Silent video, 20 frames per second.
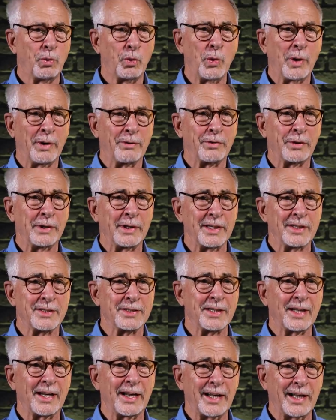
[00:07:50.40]
whoever it
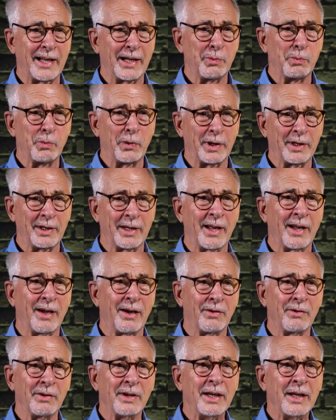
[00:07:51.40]
is that I am right
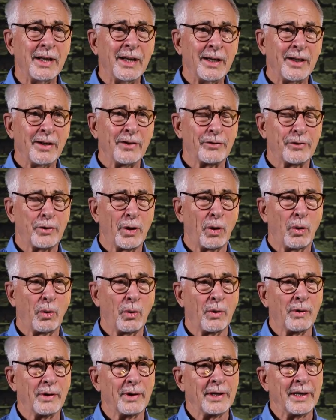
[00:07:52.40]
now.
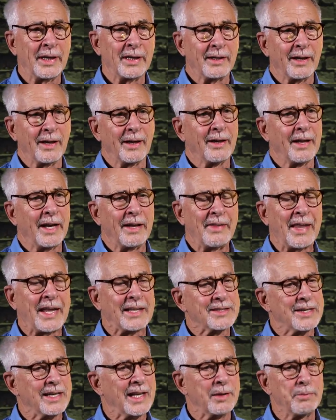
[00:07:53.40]
So it, and
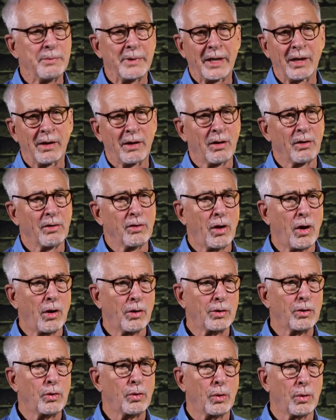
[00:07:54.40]
that's led me on a
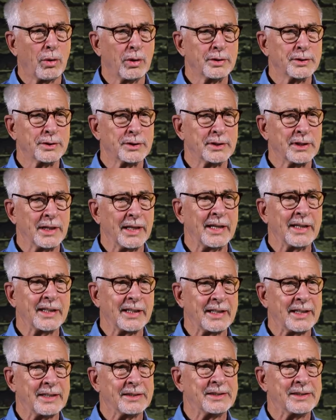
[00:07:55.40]
long course, and it
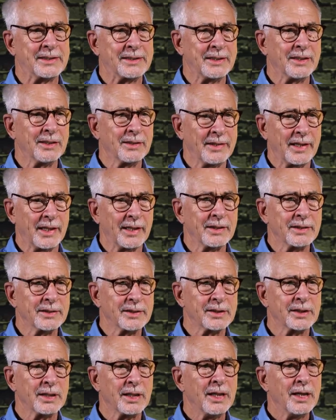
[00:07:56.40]
still
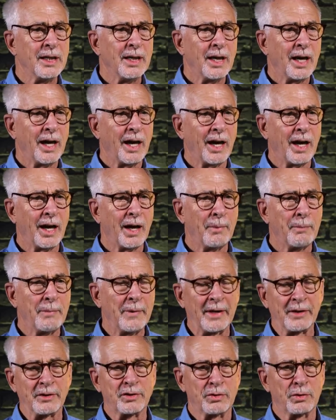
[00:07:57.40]
does,
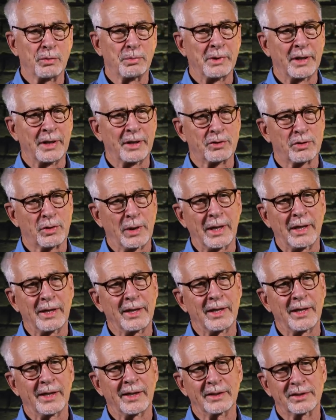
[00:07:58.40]
um, to many
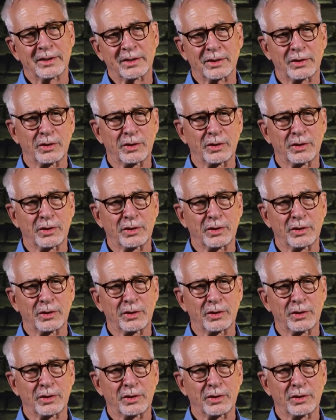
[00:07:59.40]
trainings,